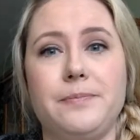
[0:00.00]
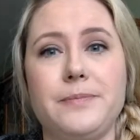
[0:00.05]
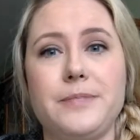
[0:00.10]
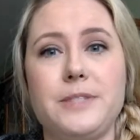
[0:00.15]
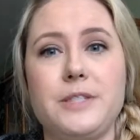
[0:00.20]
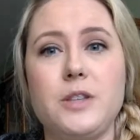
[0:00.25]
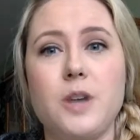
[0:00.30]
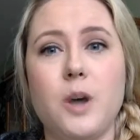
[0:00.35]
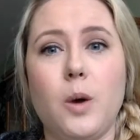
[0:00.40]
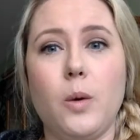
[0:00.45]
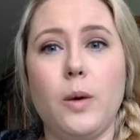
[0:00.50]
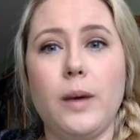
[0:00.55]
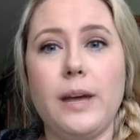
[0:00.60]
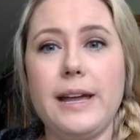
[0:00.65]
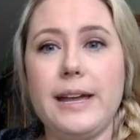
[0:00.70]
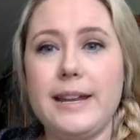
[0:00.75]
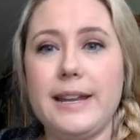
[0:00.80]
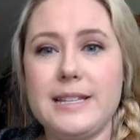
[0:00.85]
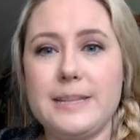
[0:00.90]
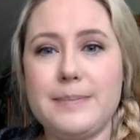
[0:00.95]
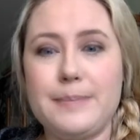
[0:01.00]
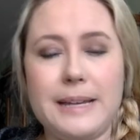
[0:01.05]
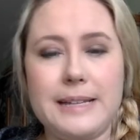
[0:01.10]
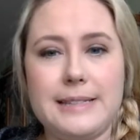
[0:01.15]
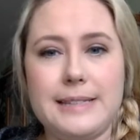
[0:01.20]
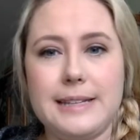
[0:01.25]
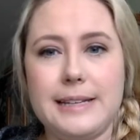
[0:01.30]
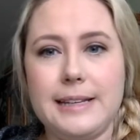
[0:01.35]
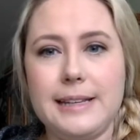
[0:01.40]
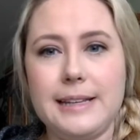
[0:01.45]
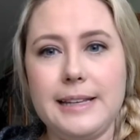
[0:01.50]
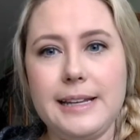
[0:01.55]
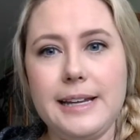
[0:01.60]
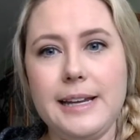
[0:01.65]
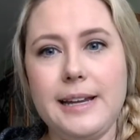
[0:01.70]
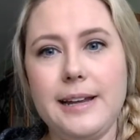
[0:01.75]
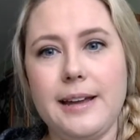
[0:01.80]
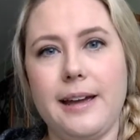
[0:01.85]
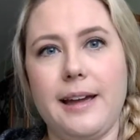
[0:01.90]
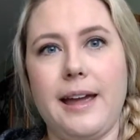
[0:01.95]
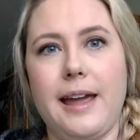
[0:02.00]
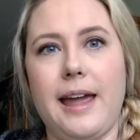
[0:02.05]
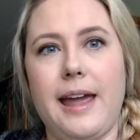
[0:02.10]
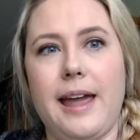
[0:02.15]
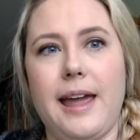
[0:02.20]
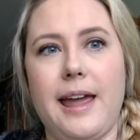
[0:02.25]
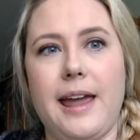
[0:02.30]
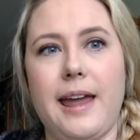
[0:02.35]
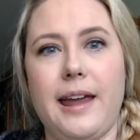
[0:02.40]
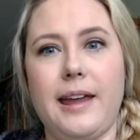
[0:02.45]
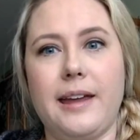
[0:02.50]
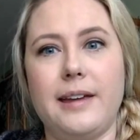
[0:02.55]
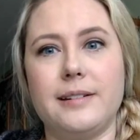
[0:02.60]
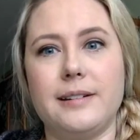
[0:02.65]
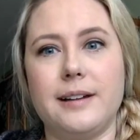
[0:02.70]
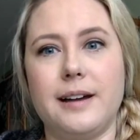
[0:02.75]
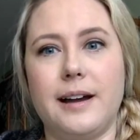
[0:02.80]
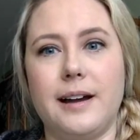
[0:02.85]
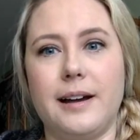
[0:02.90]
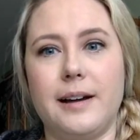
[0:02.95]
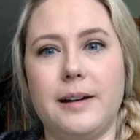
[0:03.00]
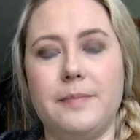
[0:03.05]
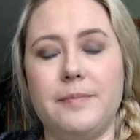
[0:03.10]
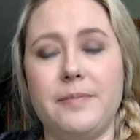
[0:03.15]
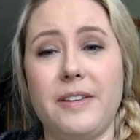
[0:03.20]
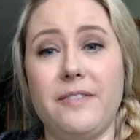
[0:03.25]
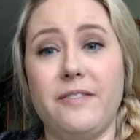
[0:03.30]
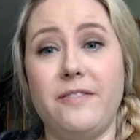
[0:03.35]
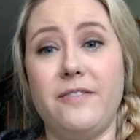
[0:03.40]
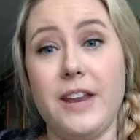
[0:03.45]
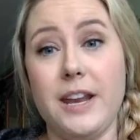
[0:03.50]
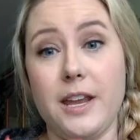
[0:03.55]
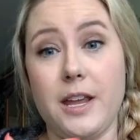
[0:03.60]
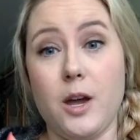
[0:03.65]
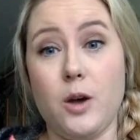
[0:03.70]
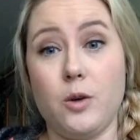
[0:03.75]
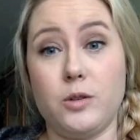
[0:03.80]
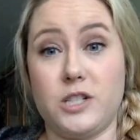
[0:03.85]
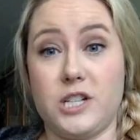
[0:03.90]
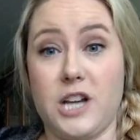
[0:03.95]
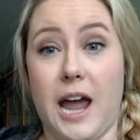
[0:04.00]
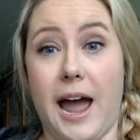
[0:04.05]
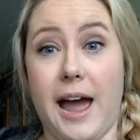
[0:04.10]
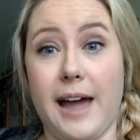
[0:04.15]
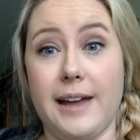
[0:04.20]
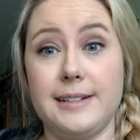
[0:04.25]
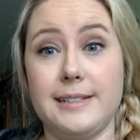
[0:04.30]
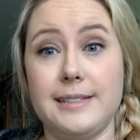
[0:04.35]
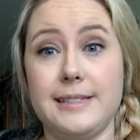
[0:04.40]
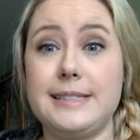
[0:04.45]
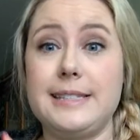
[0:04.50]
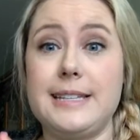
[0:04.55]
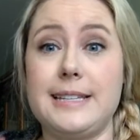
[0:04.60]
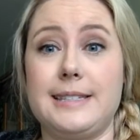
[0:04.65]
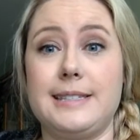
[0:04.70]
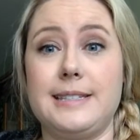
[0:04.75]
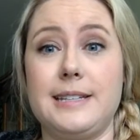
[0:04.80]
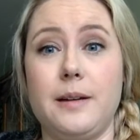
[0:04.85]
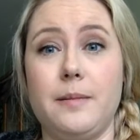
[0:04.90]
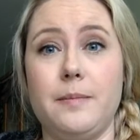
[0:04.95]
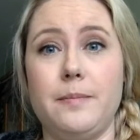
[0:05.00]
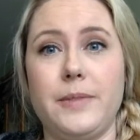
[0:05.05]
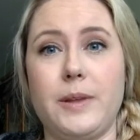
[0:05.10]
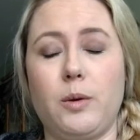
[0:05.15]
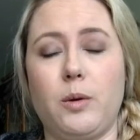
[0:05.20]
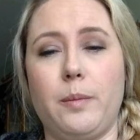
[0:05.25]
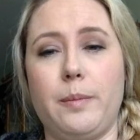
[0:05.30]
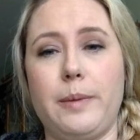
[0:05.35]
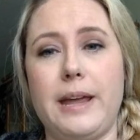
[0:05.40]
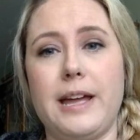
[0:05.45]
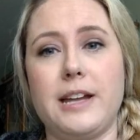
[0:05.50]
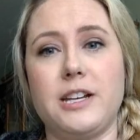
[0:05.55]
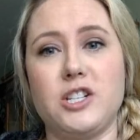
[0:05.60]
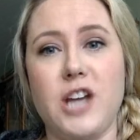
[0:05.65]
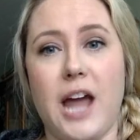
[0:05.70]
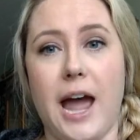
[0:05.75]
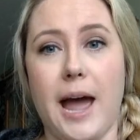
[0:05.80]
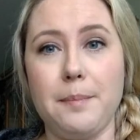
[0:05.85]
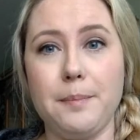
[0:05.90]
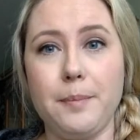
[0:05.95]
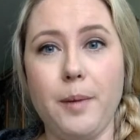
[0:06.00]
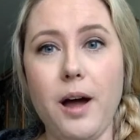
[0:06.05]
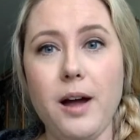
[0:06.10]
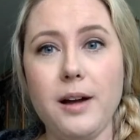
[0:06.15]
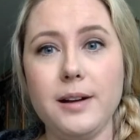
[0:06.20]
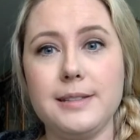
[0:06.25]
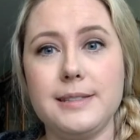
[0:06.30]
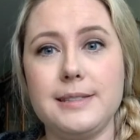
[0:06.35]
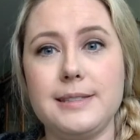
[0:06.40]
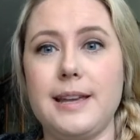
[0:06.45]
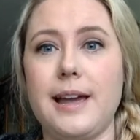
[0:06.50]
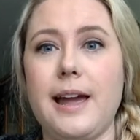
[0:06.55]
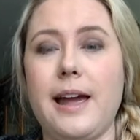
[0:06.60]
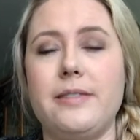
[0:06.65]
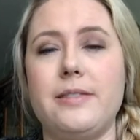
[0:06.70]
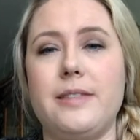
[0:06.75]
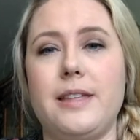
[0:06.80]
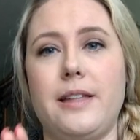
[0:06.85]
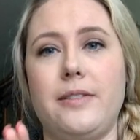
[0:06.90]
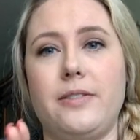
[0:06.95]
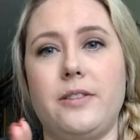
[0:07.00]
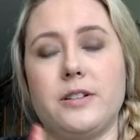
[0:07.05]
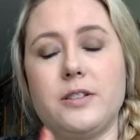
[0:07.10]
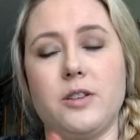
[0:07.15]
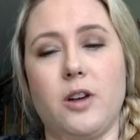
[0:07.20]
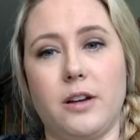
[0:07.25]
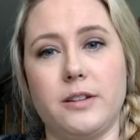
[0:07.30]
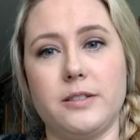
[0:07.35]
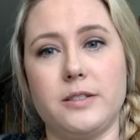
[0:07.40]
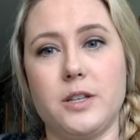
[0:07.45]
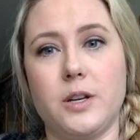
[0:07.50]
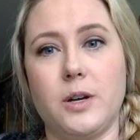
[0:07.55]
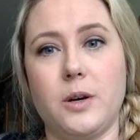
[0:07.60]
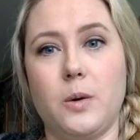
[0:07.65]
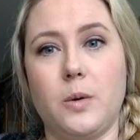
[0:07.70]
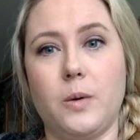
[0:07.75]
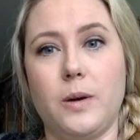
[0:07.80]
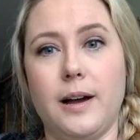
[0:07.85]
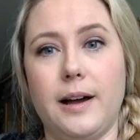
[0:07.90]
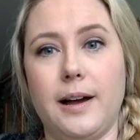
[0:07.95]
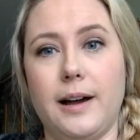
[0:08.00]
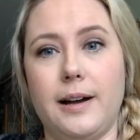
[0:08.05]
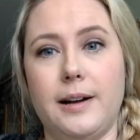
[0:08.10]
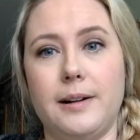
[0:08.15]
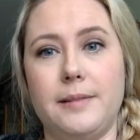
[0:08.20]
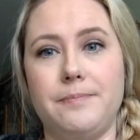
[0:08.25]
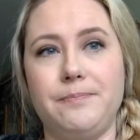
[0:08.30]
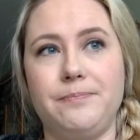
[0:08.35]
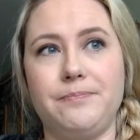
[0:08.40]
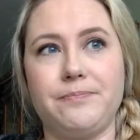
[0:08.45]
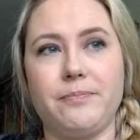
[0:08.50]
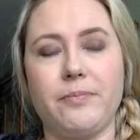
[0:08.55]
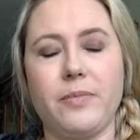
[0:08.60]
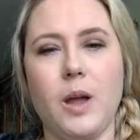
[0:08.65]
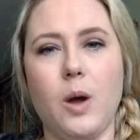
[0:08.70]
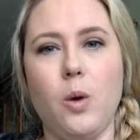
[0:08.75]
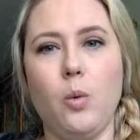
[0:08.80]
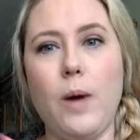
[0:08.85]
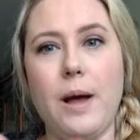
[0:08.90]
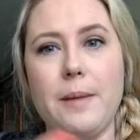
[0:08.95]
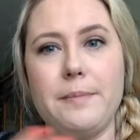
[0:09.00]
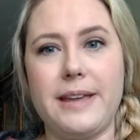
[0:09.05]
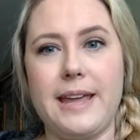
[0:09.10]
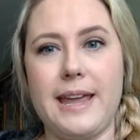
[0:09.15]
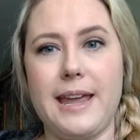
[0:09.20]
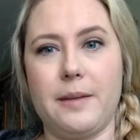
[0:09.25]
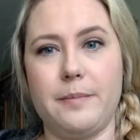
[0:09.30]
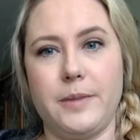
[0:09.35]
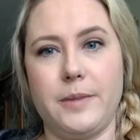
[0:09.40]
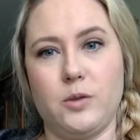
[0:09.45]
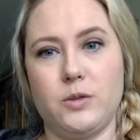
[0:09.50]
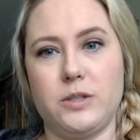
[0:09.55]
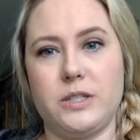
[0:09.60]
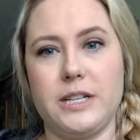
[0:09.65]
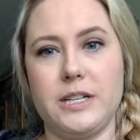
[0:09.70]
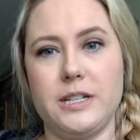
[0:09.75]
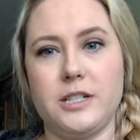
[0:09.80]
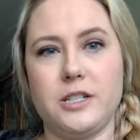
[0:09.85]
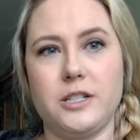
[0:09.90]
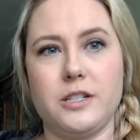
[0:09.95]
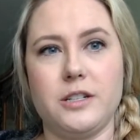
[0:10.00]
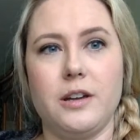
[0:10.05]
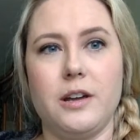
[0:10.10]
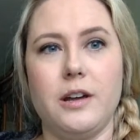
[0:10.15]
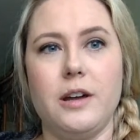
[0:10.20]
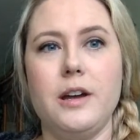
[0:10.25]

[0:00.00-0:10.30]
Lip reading: So it is basically a video chat system. There will be a chat box, and then there's also a webcam usage.